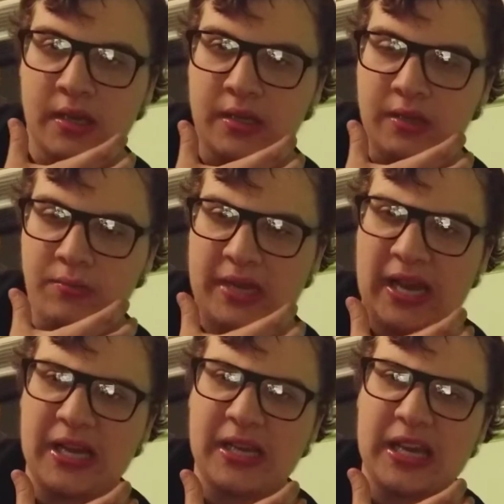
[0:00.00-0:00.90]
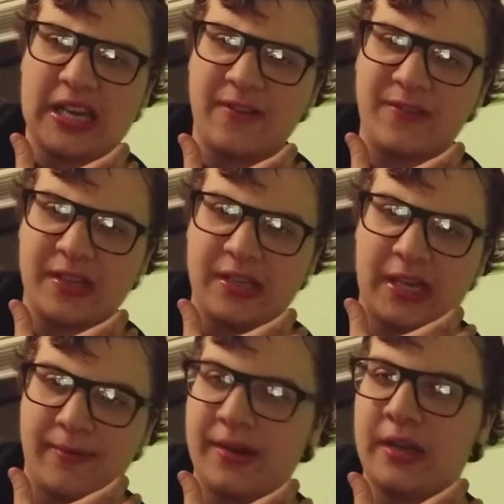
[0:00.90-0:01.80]
you kind of have to
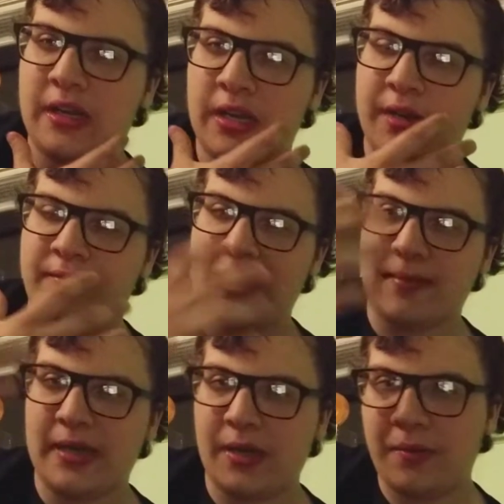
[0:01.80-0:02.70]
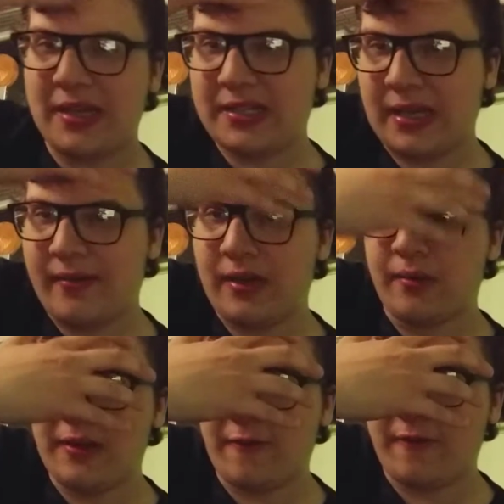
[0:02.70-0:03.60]
cover. If you have another one that's kind of
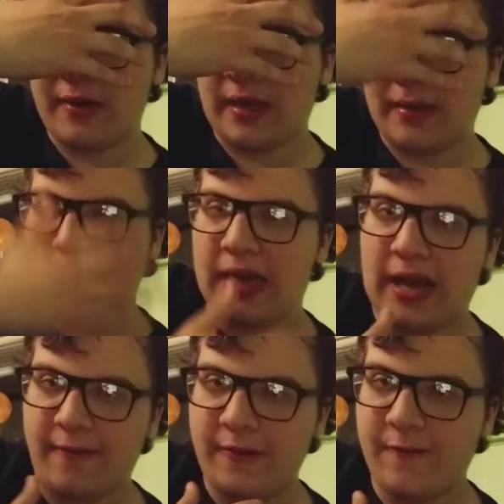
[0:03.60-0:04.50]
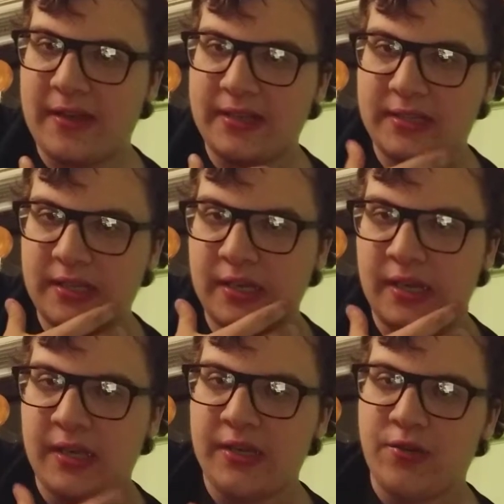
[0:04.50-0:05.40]
only half your face,
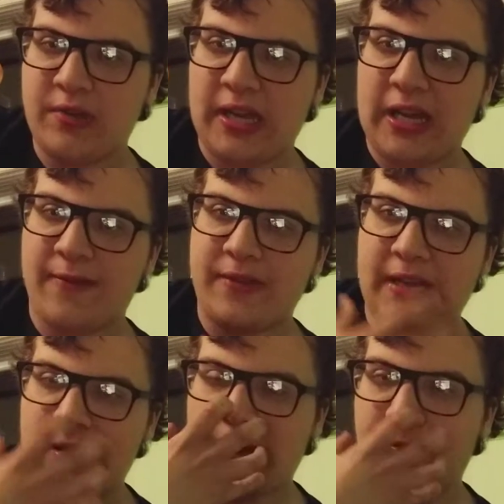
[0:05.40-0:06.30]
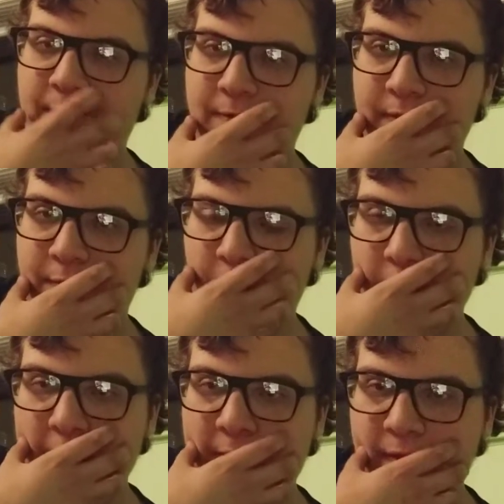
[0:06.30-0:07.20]
you kind of have to get like a
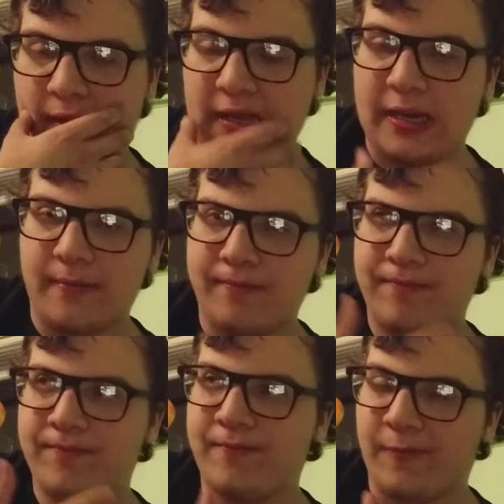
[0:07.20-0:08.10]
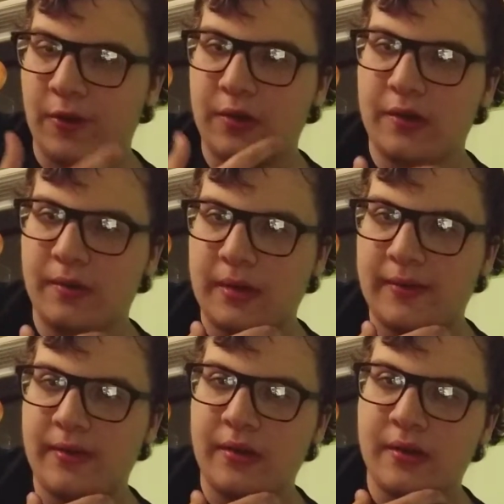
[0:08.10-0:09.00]
fur or
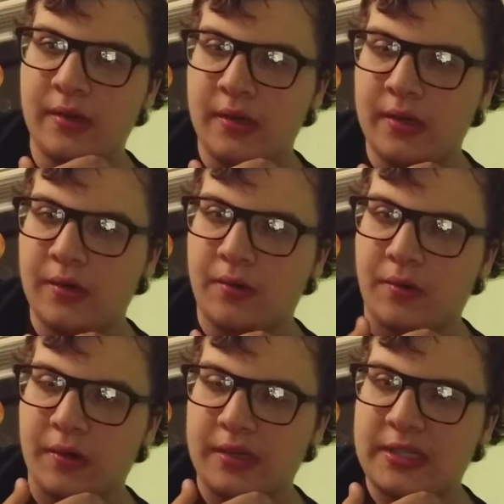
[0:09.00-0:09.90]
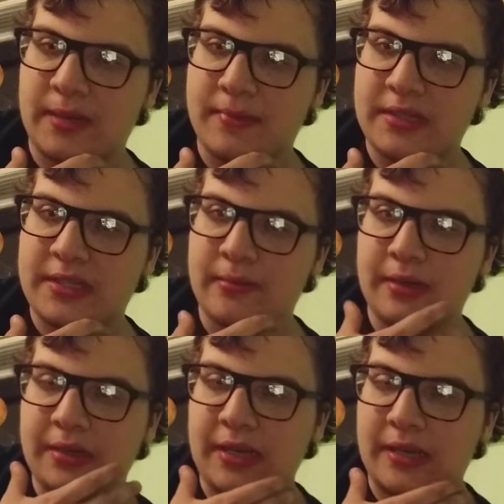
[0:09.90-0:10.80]
whatever, or something
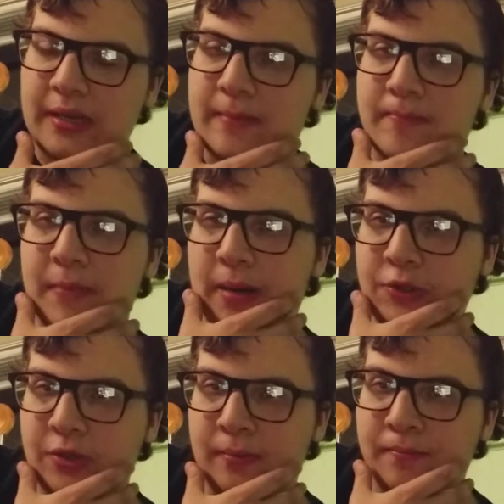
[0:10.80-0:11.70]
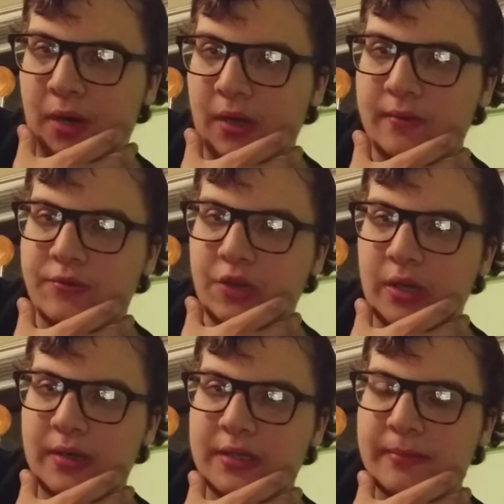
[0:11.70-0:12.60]
similar. You get a balding
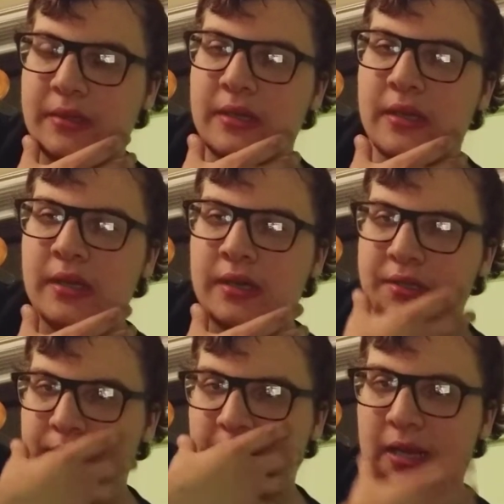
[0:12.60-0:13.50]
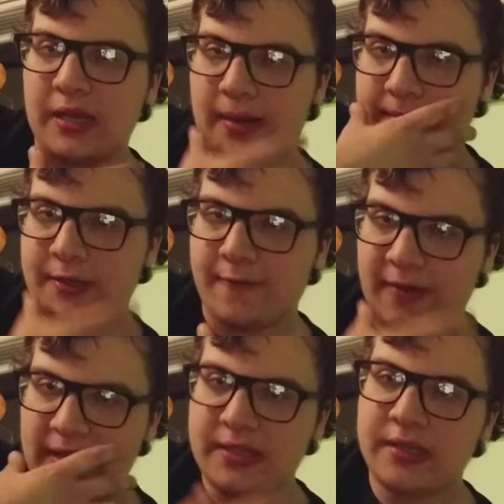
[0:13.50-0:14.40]
jar or something, so it kind of covers your
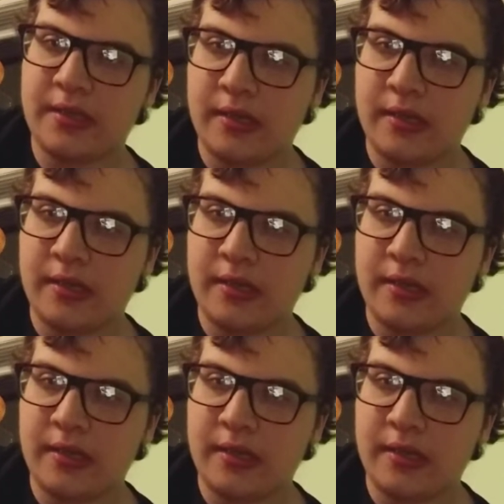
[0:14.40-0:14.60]
face.